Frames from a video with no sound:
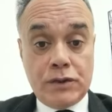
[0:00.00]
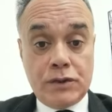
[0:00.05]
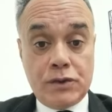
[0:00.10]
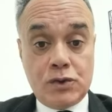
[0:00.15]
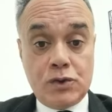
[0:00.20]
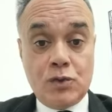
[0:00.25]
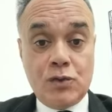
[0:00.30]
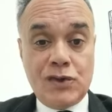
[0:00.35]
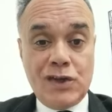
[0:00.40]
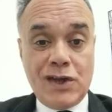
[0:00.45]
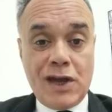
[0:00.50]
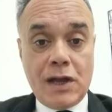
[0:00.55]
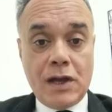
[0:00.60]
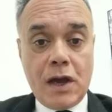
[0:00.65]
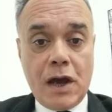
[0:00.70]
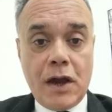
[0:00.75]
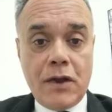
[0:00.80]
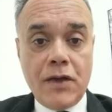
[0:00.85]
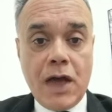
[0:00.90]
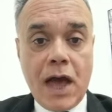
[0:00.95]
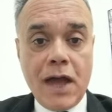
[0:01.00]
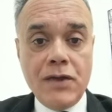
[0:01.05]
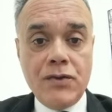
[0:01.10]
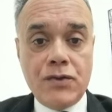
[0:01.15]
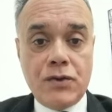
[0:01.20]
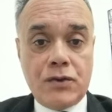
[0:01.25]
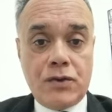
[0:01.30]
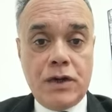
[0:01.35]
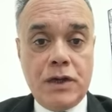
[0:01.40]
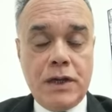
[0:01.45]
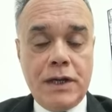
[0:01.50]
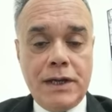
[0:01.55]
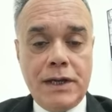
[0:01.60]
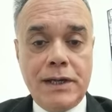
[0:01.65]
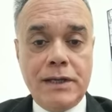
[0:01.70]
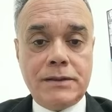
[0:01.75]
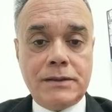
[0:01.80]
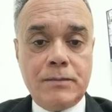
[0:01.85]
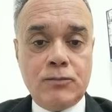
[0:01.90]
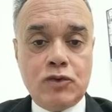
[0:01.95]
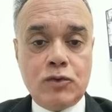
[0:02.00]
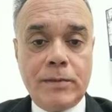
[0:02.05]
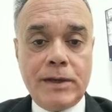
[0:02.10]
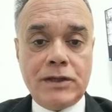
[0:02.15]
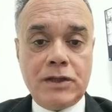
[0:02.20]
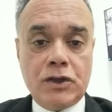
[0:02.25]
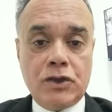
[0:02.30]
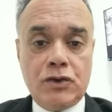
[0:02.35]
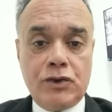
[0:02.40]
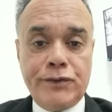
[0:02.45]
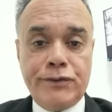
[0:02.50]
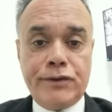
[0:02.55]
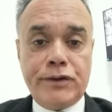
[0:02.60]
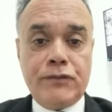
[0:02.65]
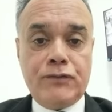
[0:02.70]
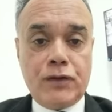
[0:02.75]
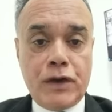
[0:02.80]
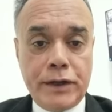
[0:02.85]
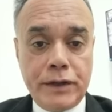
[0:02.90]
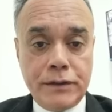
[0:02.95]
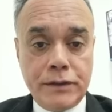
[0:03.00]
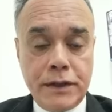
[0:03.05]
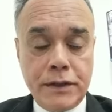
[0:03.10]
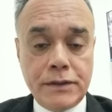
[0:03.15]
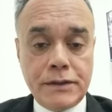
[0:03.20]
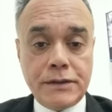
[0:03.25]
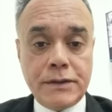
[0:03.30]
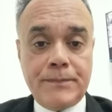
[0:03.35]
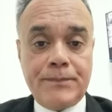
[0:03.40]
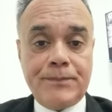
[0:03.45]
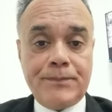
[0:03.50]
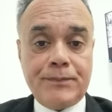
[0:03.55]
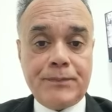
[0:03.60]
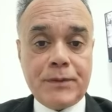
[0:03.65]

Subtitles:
So they are either asymptomatic urinary findings,